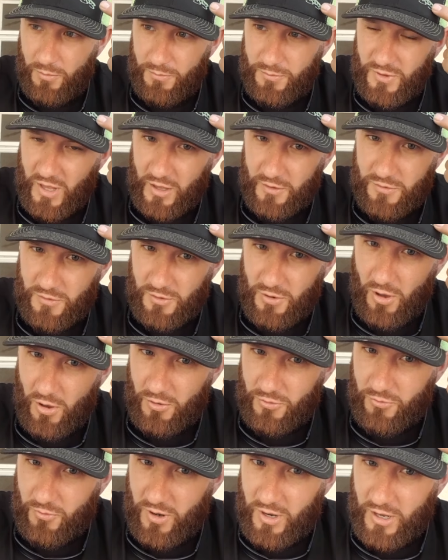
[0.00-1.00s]
Dancing
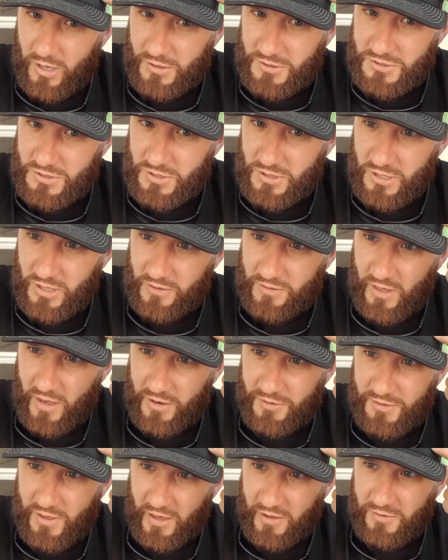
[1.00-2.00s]
Dogs Ranch. He's out
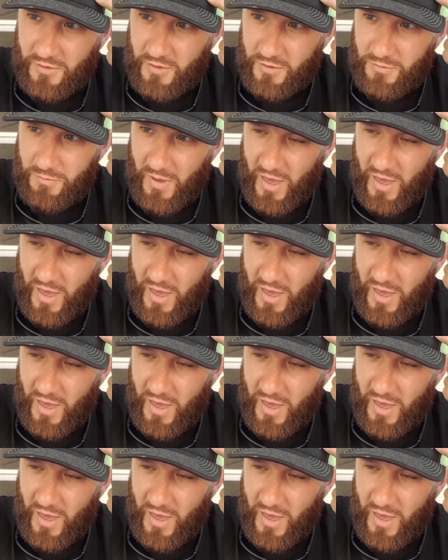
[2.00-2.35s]
of Texas,